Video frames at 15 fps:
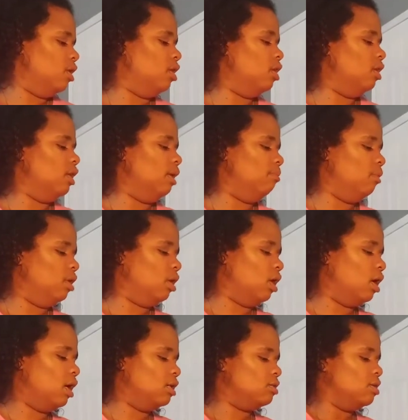lip
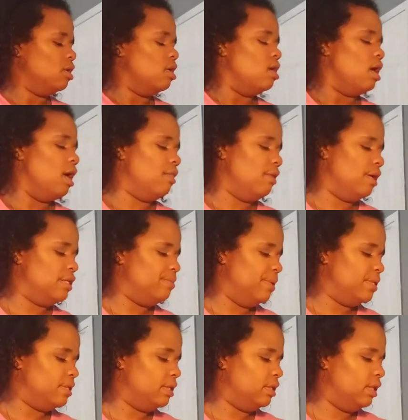gloss, and that's
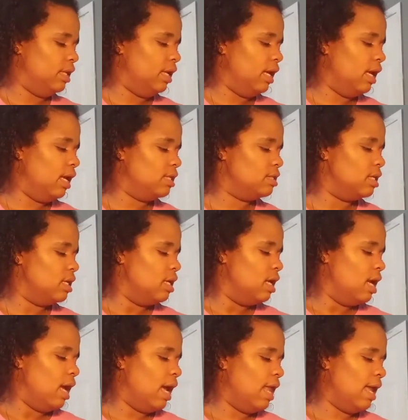basically it.
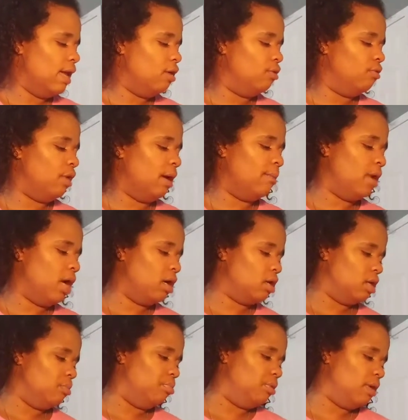And I'm not
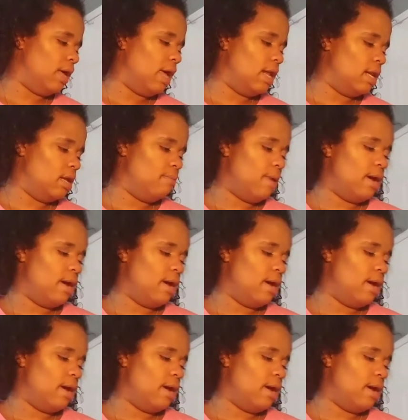gonna put any